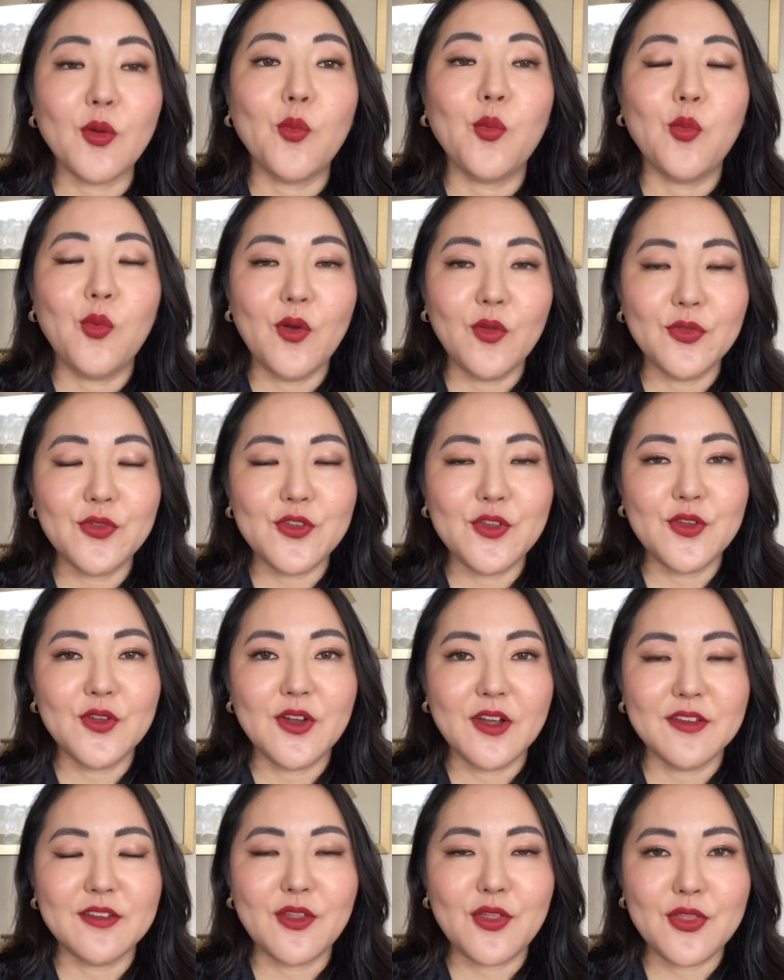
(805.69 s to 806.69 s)
What do you
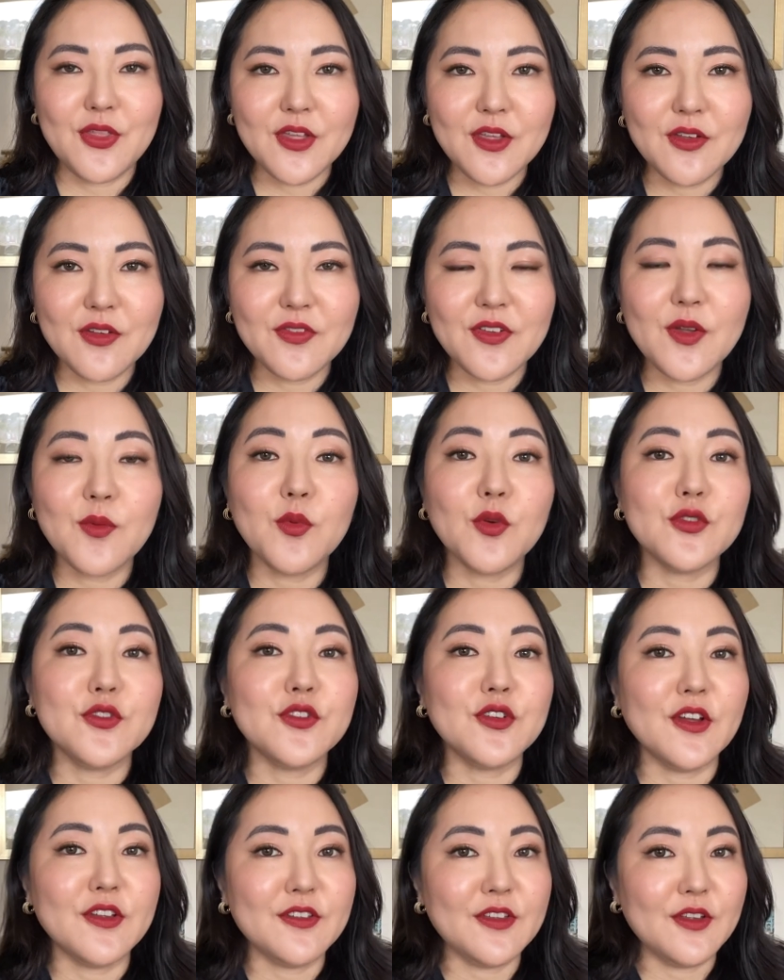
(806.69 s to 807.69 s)
guys think of it? What do
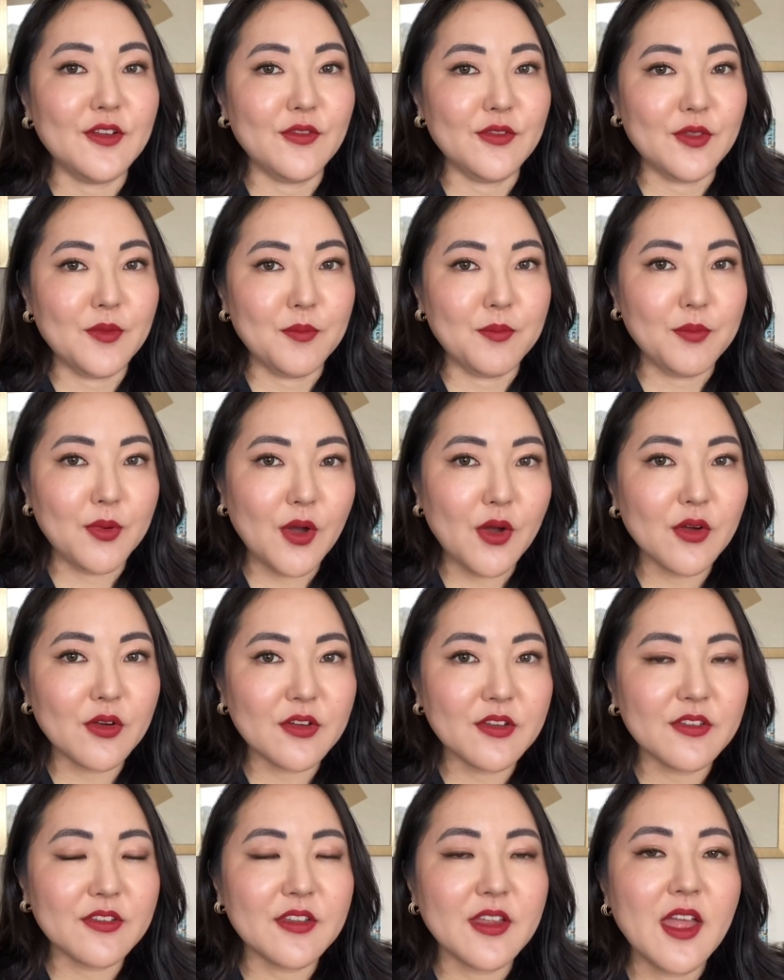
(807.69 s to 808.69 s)
you guys think of the
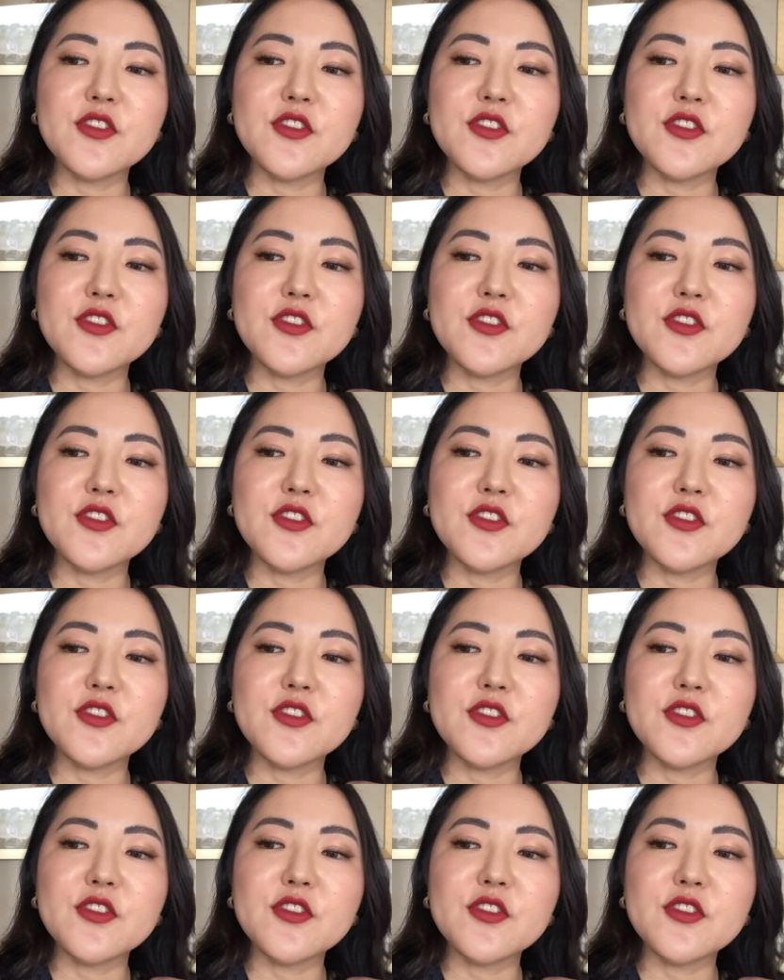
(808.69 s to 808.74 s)
box?